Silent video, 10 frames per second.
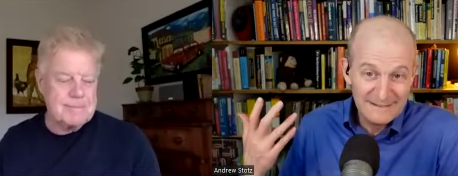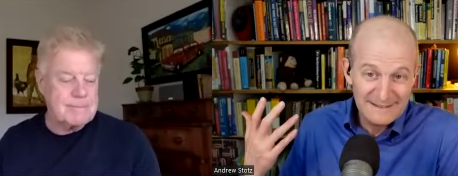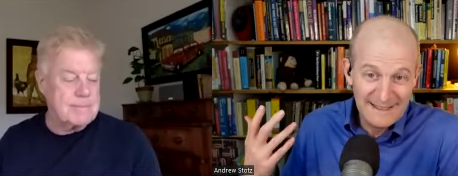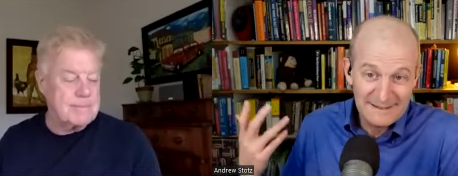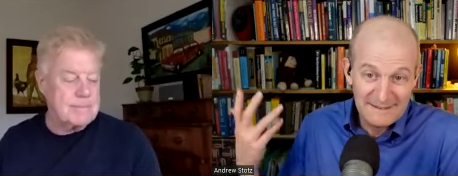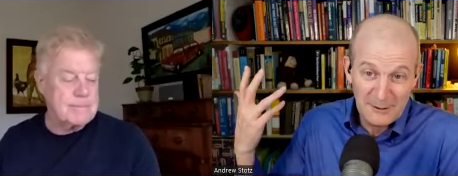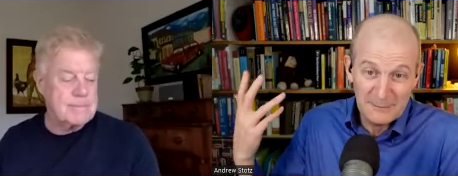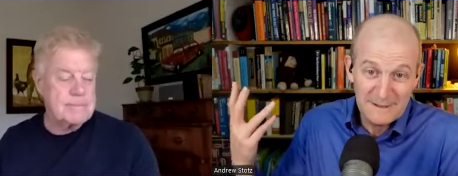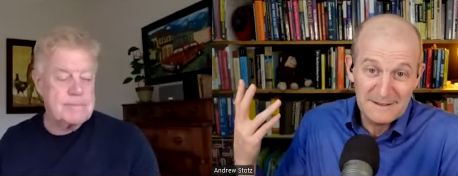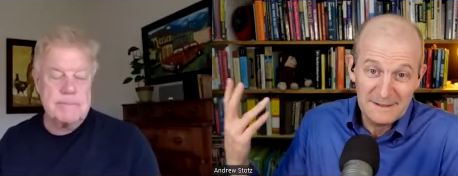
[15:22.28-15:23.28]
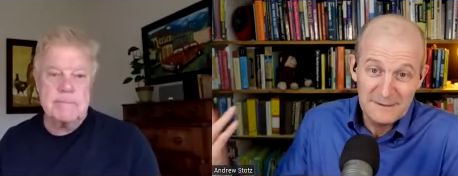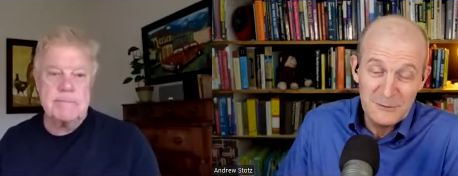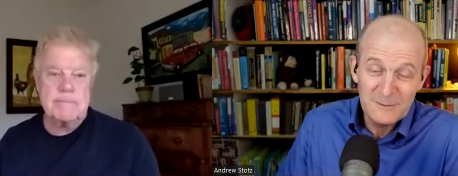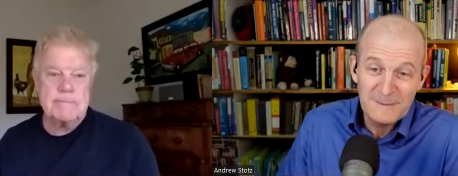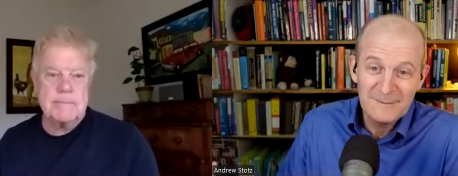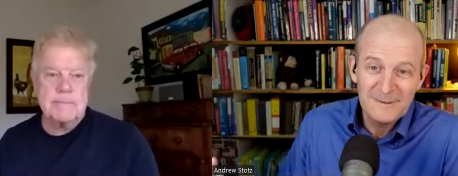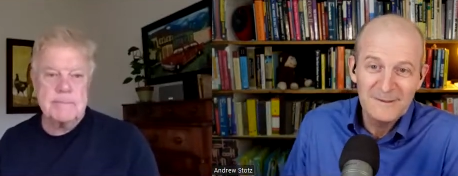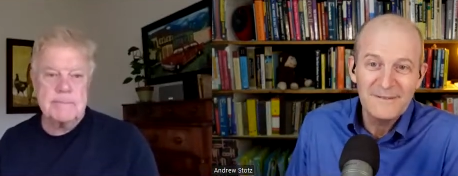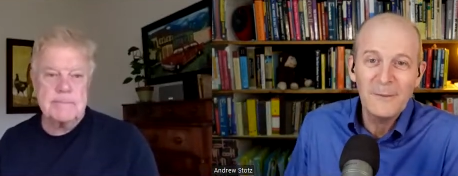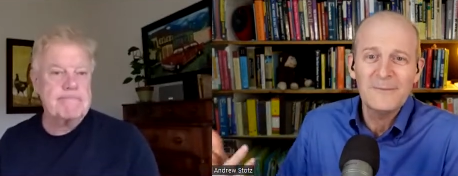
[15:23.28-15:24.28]
Speaker 1: it's not don't take the newspaper.
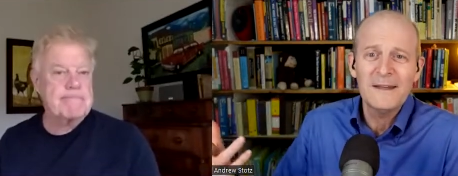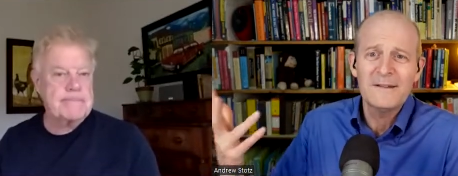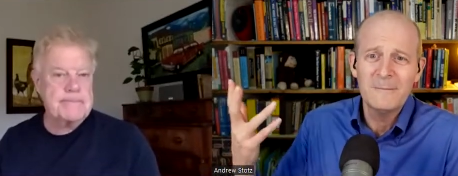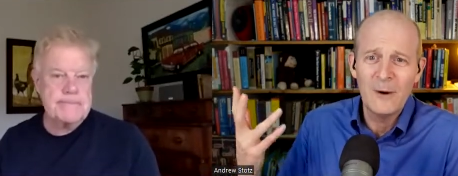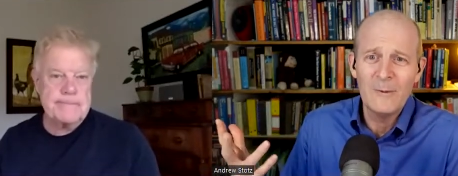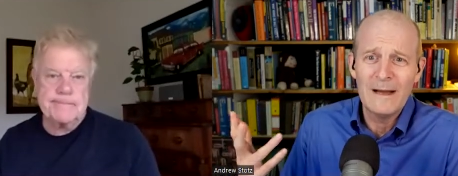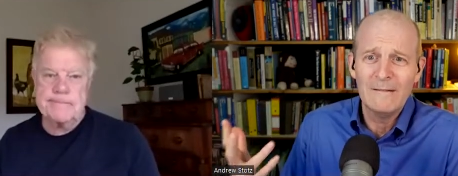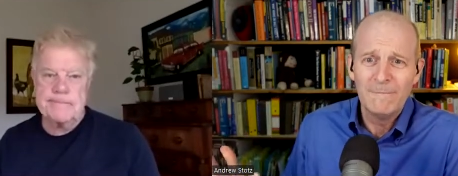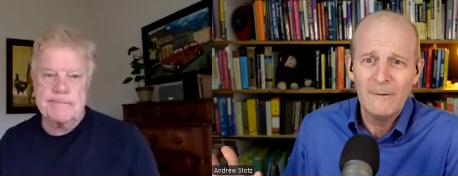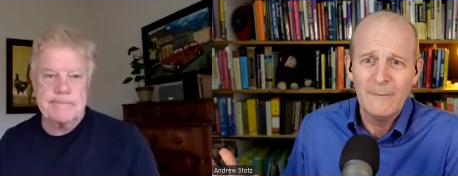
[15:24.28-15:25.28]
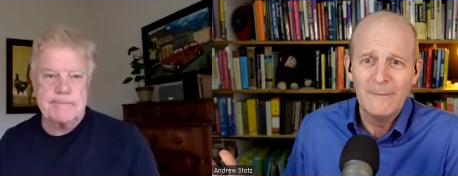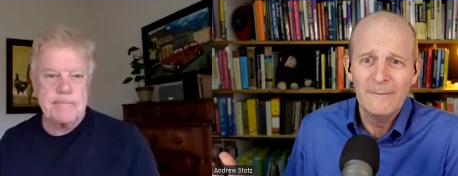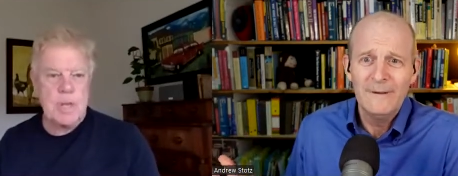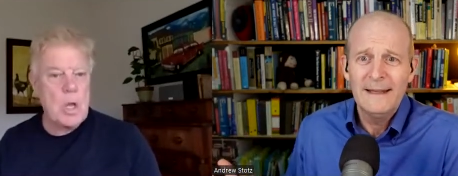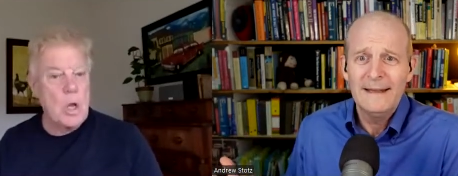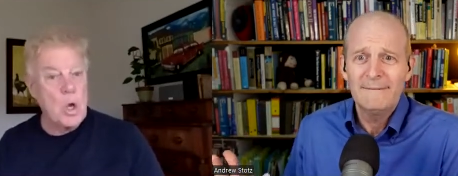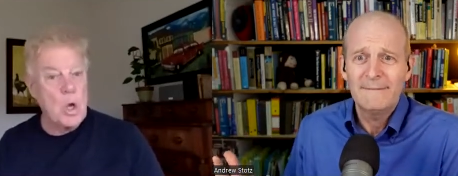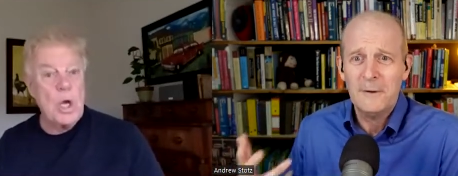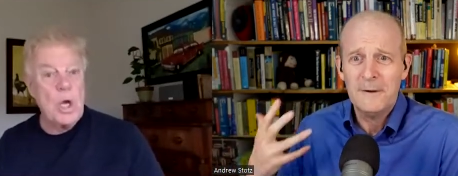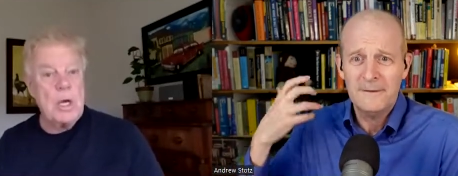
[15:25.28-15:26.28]
Don't take your mobile phone and
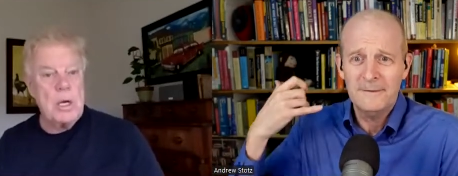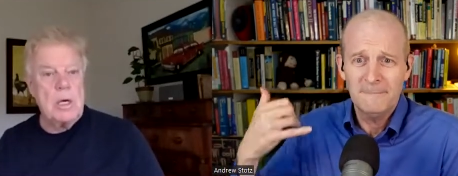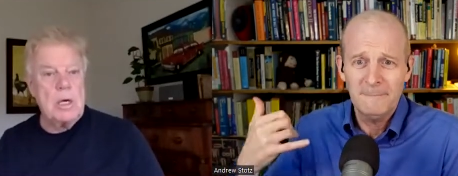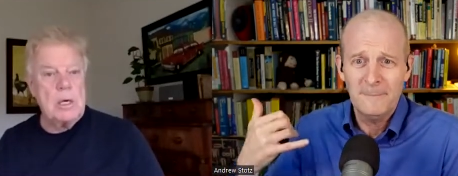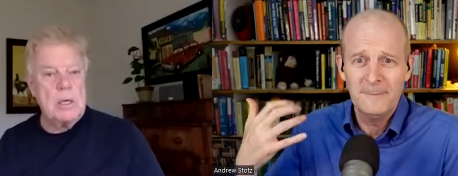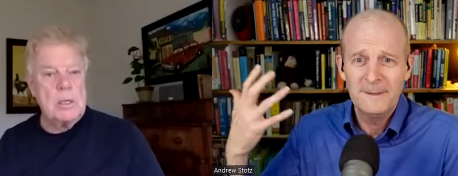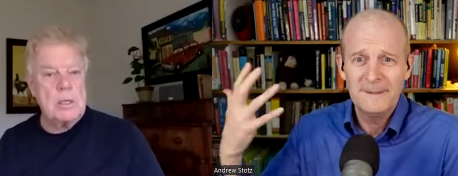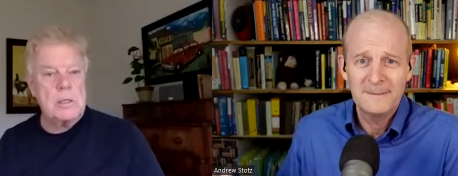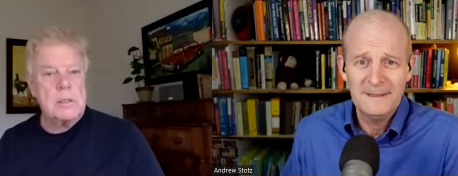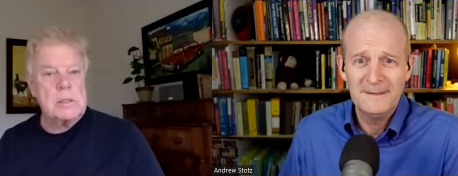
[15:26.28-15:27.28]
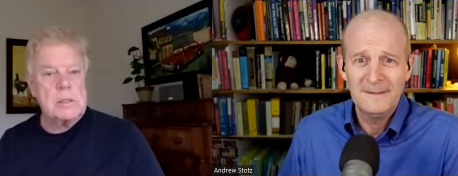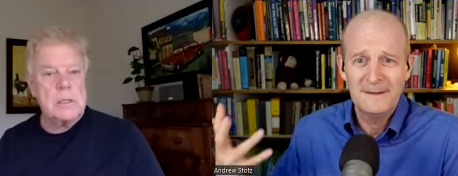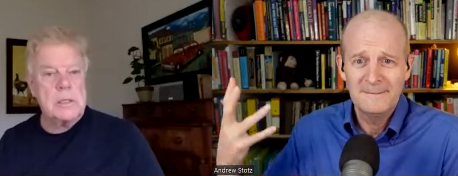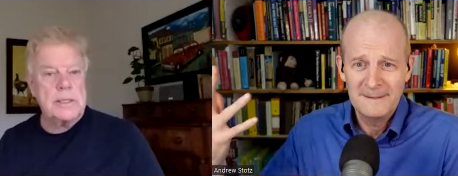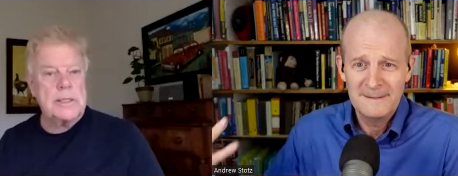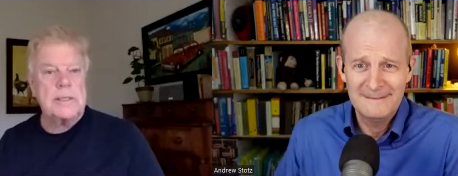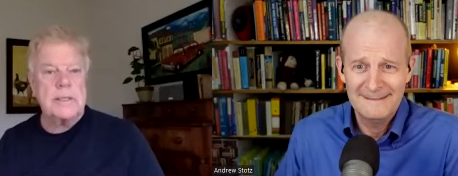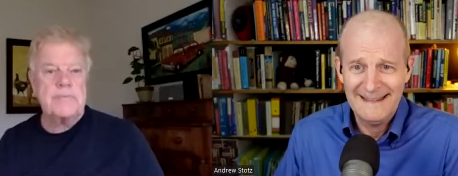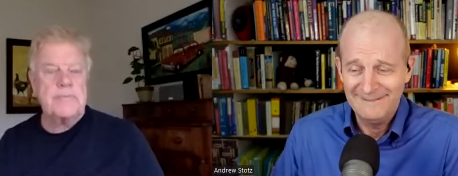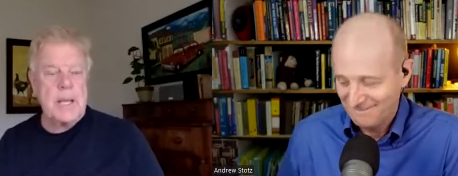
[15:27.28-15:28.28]
talk on the phone when you're in the
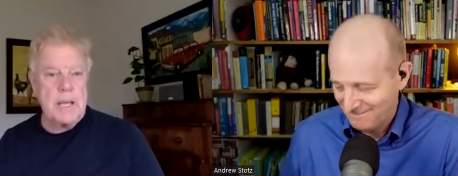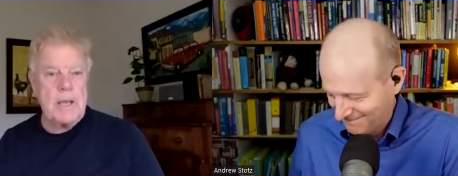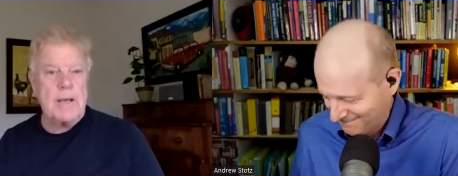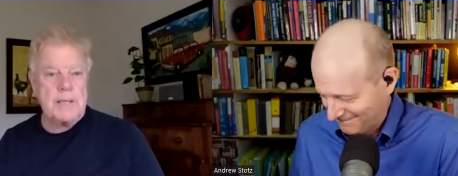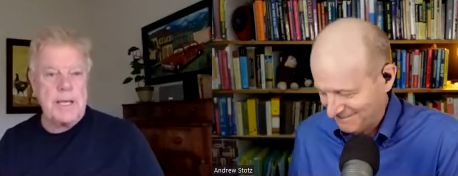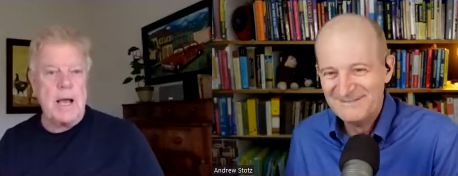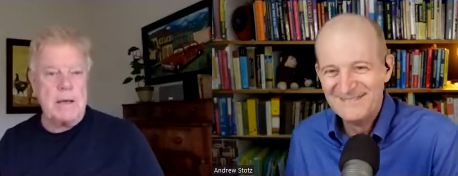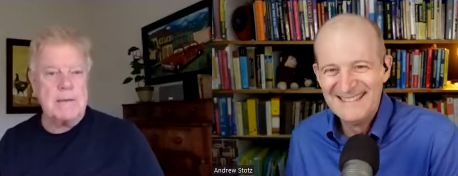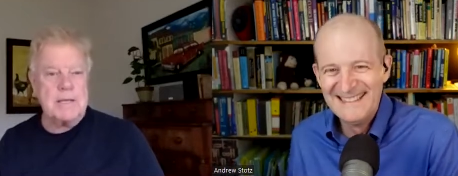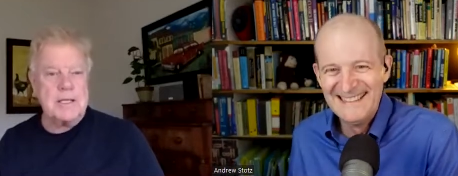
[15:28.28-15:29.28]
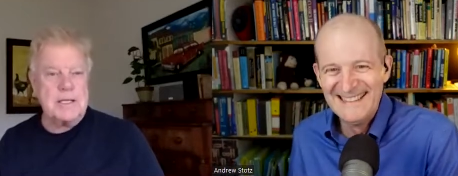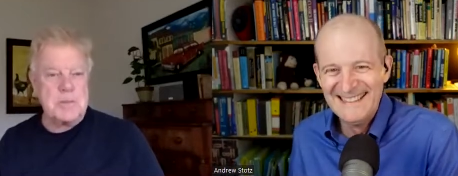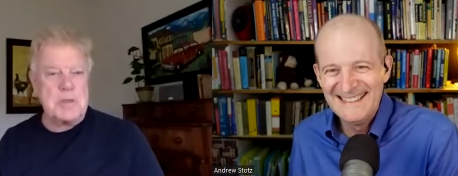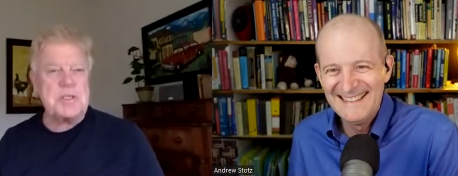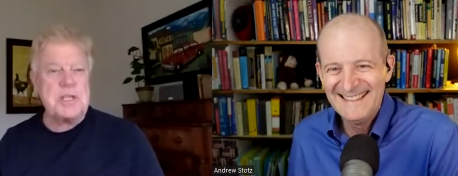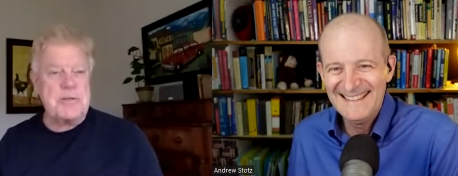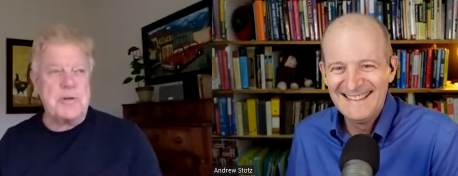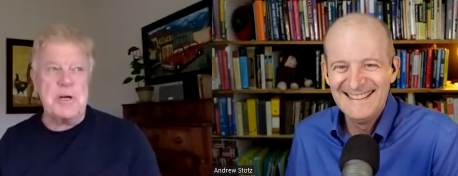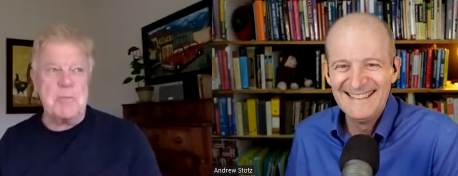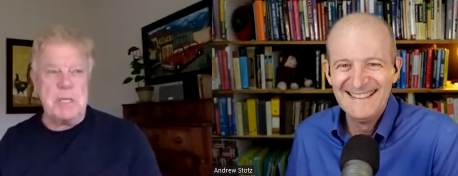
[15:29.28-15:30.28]
Speaker 2: yeah. Yeah, especially if
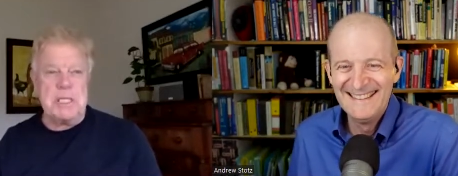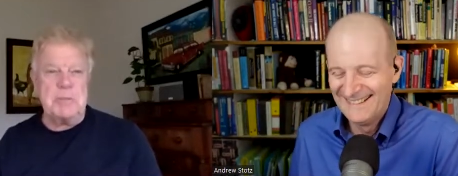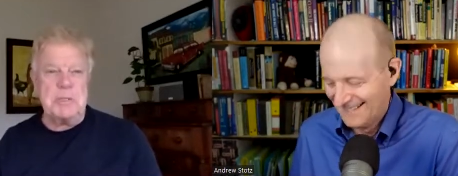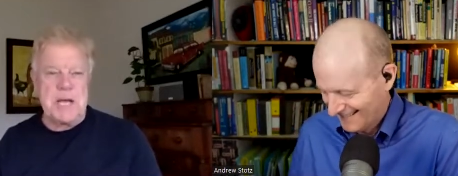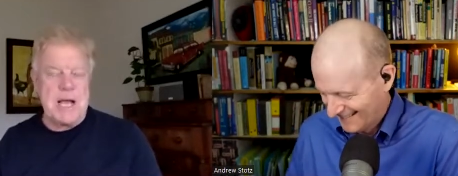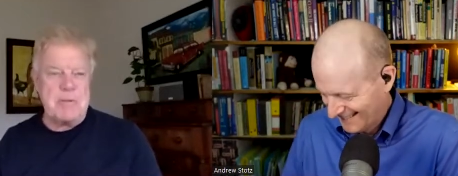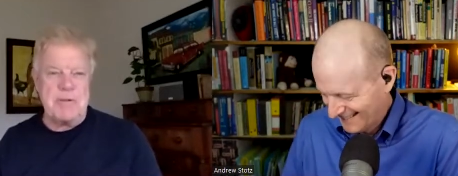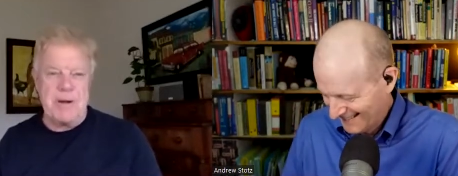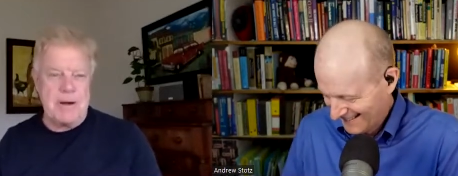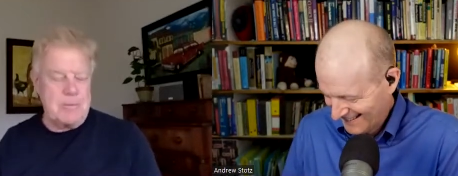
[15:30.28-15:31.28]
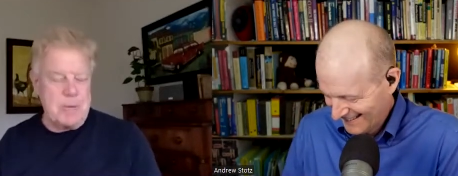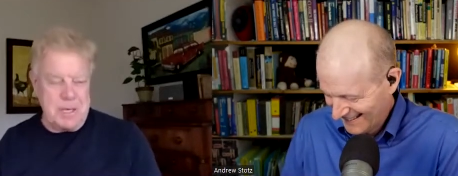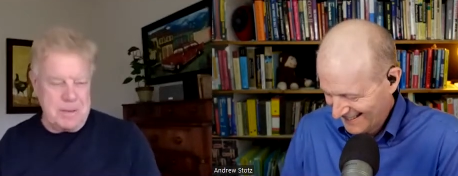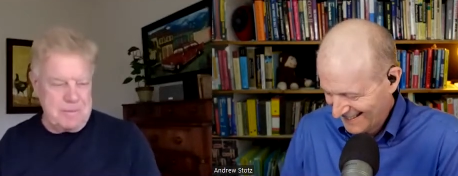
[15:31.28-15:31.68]
you're in a billable time environment.